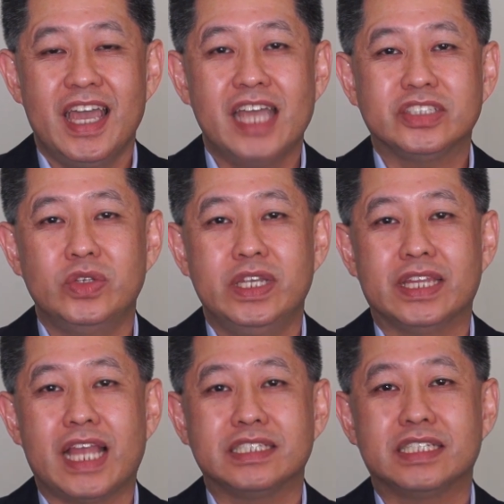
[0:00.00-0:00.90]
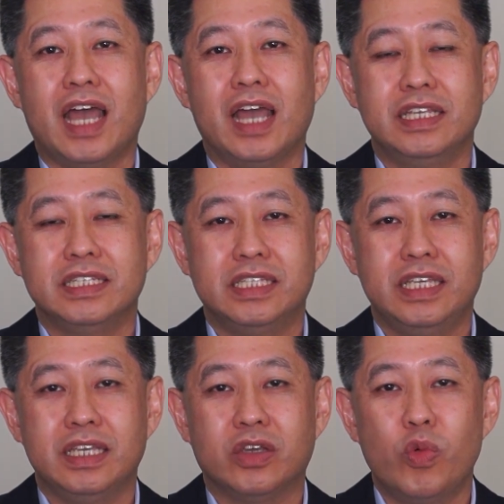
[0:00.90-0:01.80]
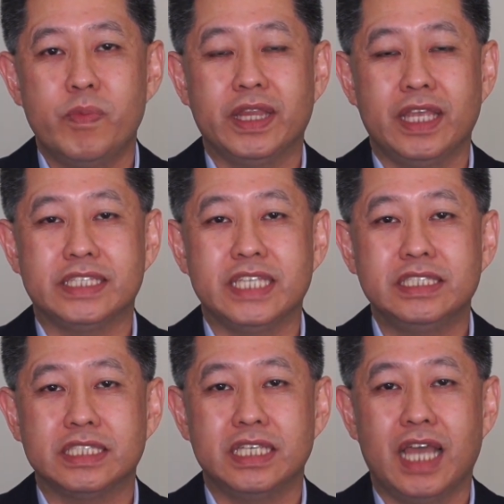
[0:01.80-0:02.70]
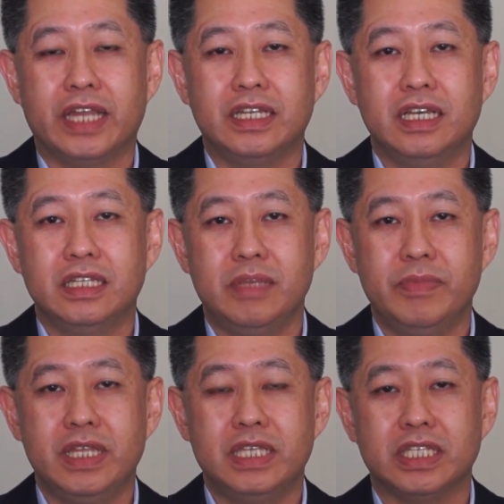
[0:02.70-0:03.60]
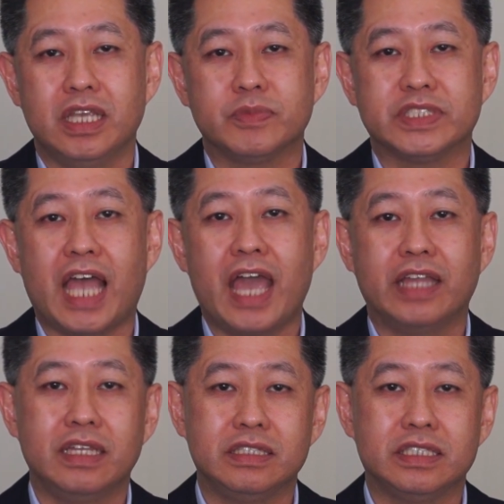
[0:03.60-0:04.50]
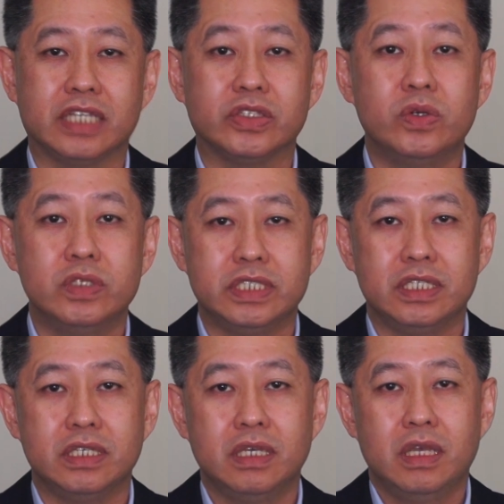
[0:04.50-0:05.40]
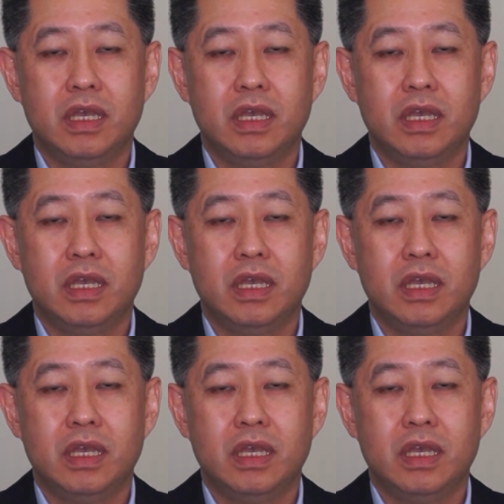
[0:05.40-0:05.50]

Actually, NSTDA is the government agency under the Ministry of Science and Technology.